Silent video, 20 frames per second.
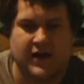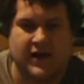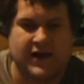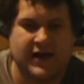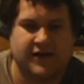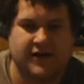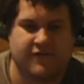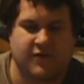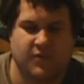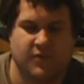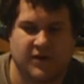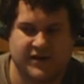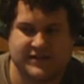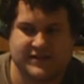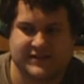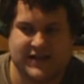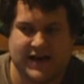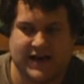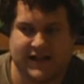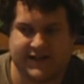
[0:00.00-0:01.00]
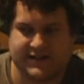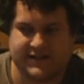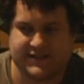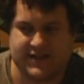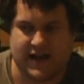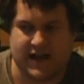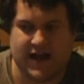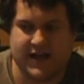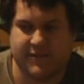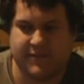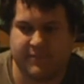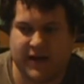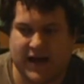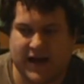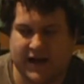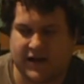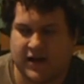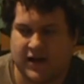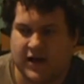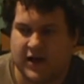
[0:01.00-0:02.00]
Hey everyone, it's Alex, and I am
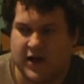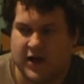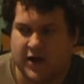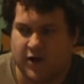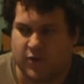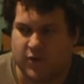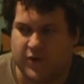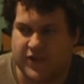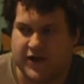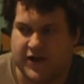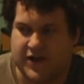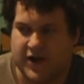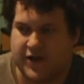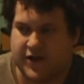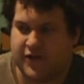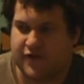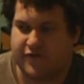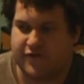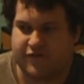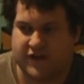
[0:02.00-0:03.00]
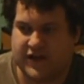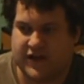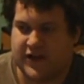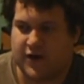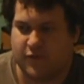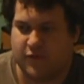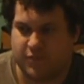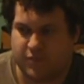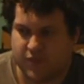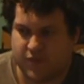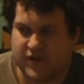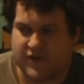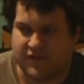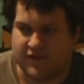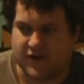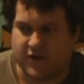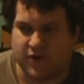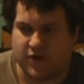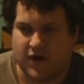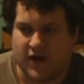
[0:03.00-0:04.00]
back with another video
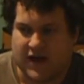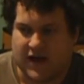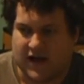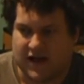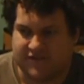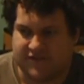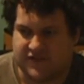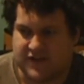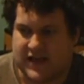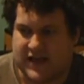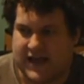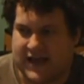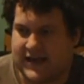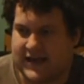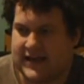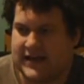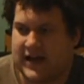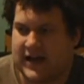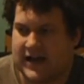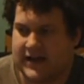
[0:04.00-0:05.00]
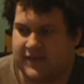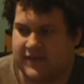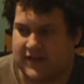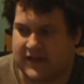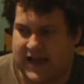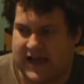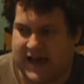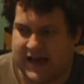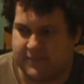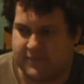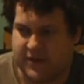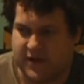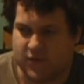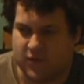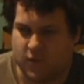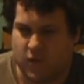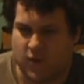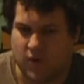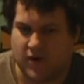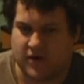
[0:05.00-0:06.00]
preview of the 89th Academy
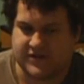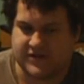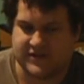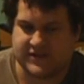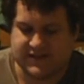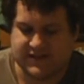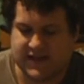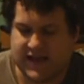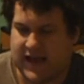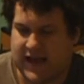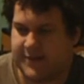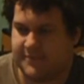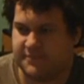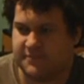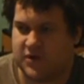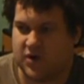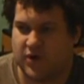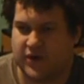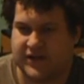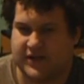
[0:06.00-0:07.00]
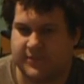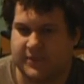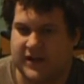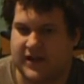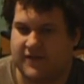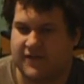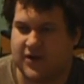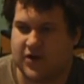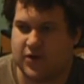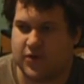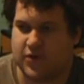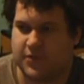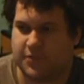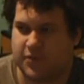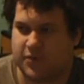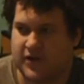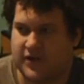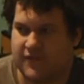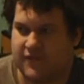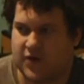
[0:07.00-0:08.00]
Awards. Today I'm going to be giving you a
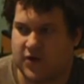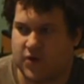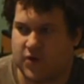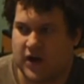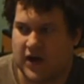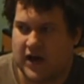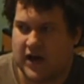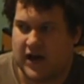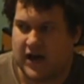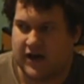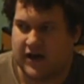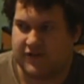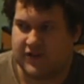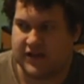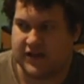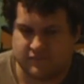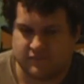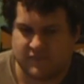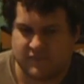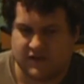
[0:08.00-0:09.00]
preview of the